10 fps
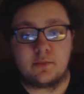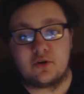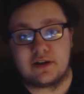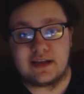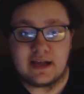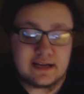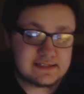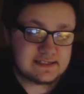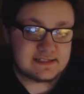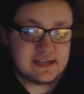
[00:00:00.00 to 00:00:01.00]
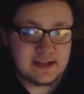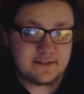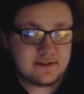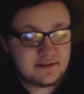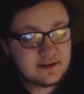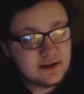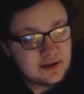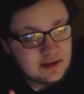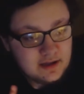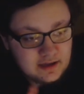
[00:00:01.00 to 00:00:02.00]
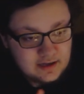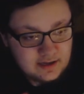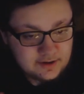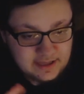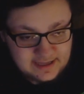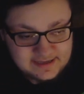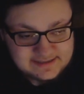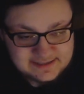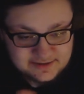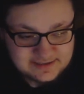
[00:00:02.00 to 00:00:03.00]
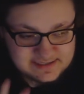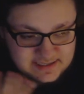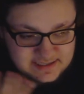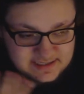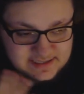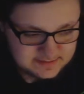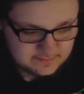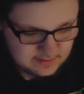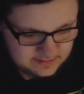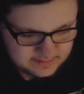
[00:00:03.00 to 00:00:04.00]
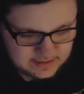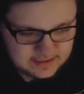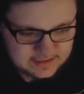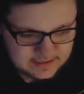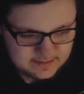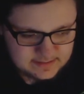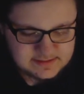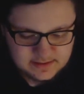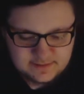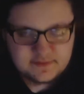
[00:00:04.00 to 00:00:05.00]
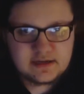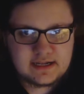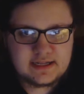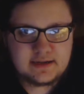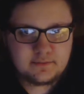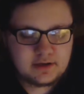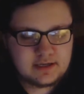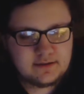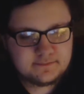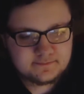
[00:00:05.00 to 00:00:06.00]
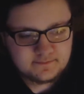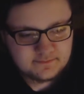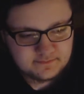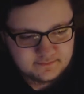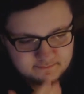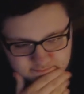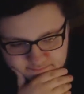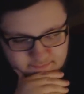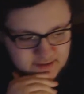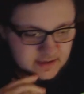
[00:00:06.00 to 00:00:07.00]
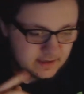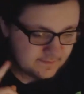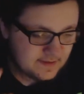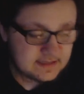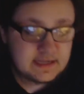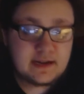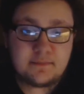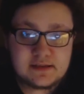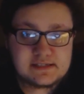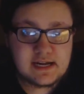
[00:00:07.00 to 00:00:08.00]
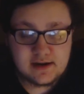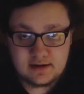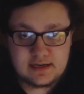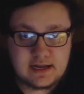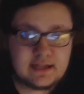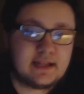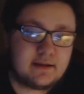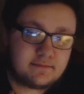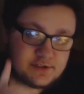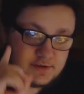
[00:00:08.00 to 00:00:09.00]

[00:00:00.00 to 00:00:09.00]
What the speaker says: Morning, guys. It's Nathan. Okay, so it's around 9 a.m. It's left 9 a.m. right now. The fact that I'm this tired at 9 a.m.